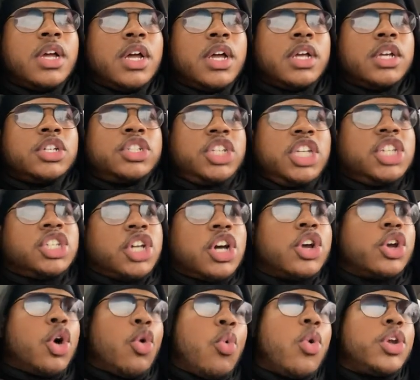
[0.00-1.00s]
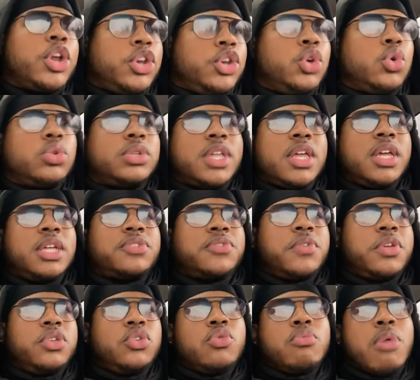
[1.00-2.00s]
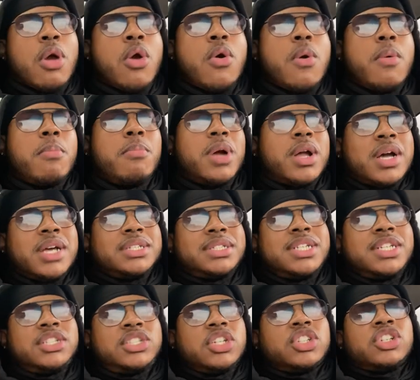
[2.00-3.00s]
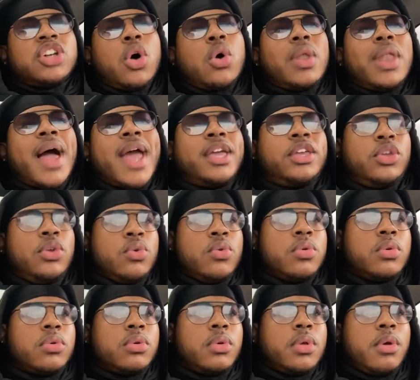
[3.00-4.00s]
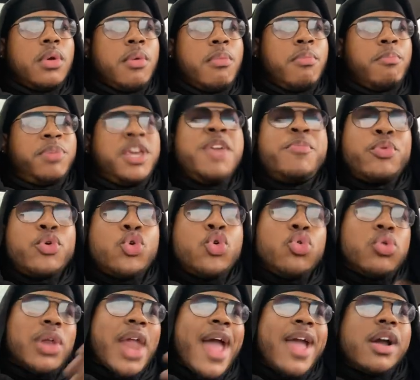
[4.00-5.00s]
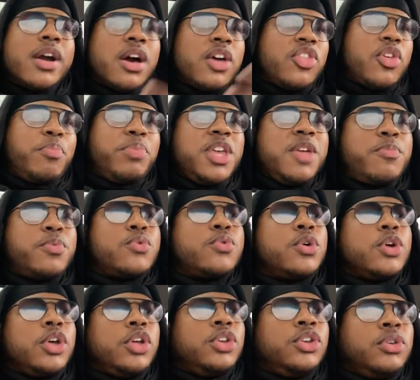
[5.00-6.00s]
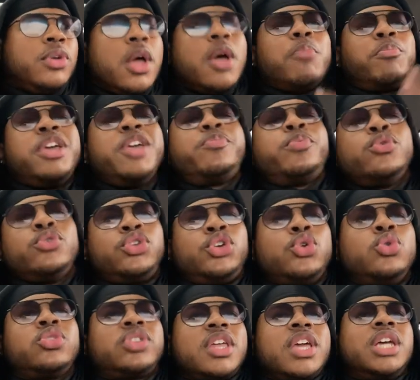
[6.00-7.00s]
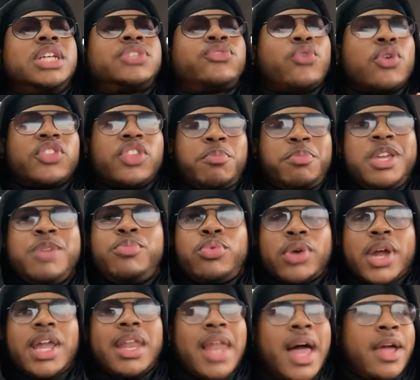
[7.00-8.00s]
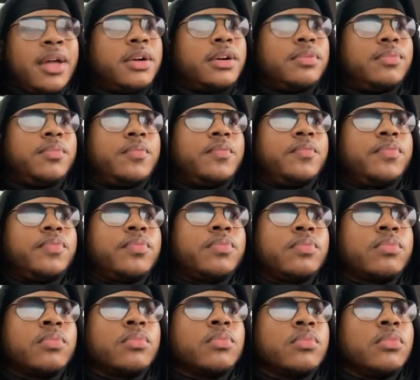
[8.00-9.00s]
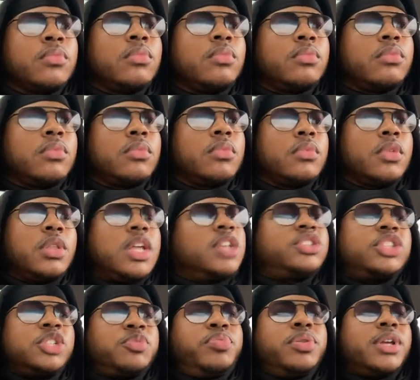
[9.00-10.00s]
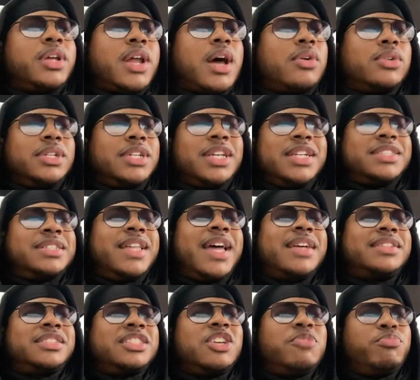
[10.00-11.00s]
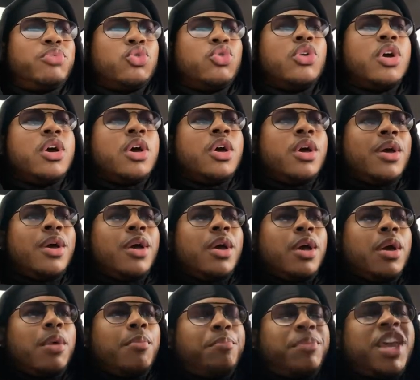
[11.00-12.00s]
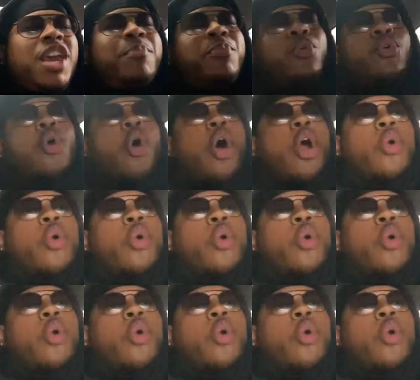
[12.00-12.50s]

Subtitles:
she's gonna want to do things for you, bro, because she's just gonna like you. People who like other people do things for the people they like. Let's just put it out. It's that simple. People are